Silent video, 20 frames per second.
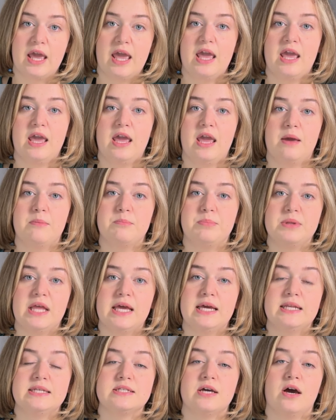a
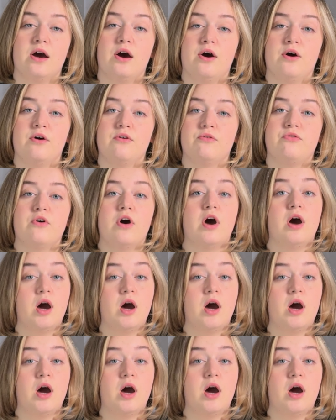blend of